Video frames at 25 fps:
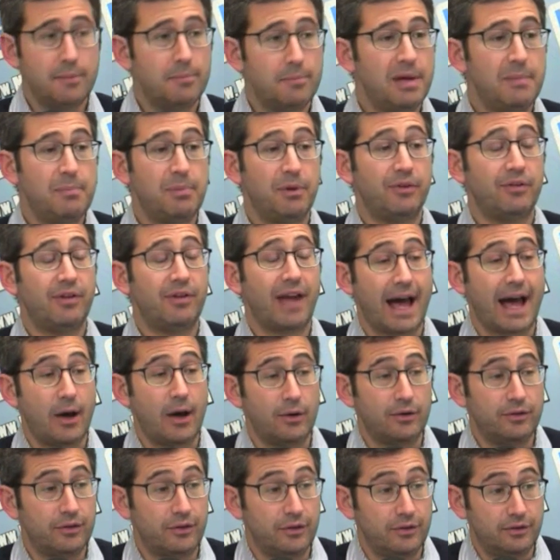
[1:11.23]
People's
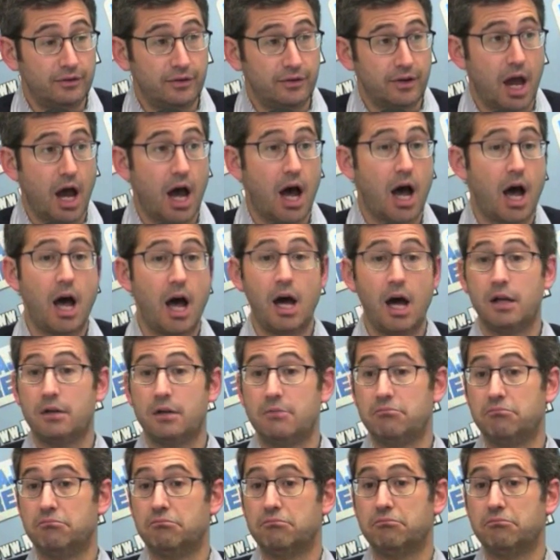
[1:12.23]
houses got,